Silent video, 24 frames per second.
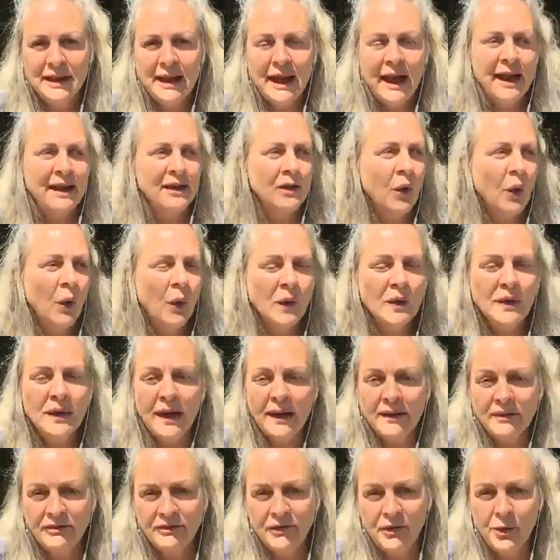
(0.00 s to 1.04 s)
and all
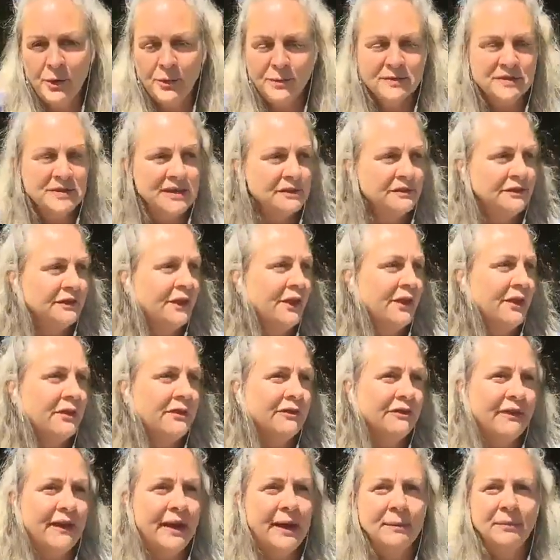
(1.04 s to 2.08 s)
life forms, and for your
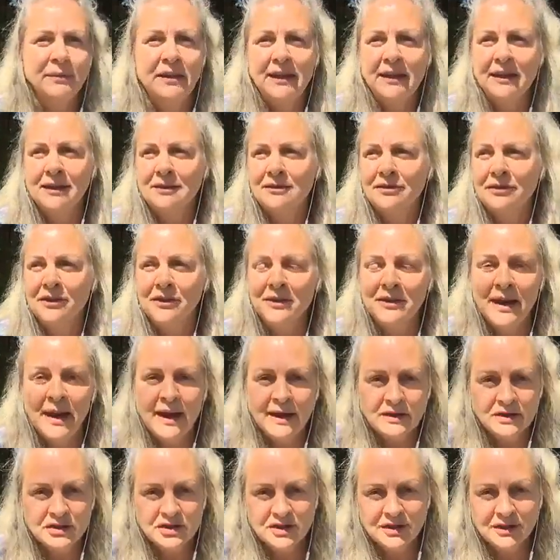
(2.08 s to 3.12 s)
family and for
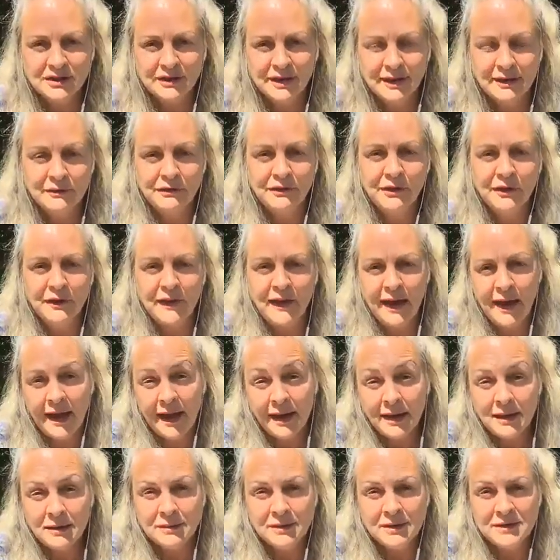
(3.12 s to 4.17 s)
nature and for the
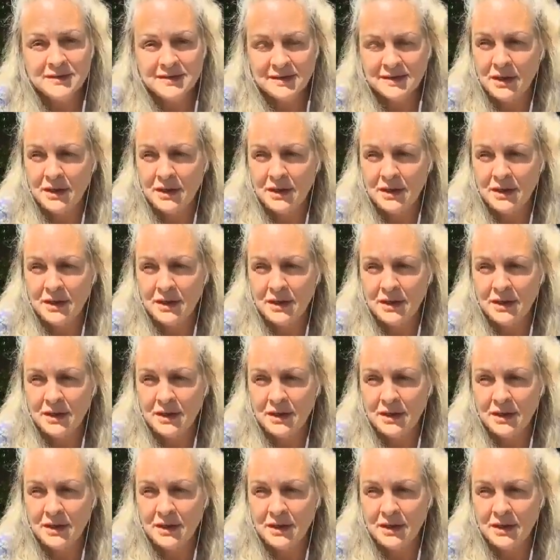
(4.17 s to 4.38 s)
animals.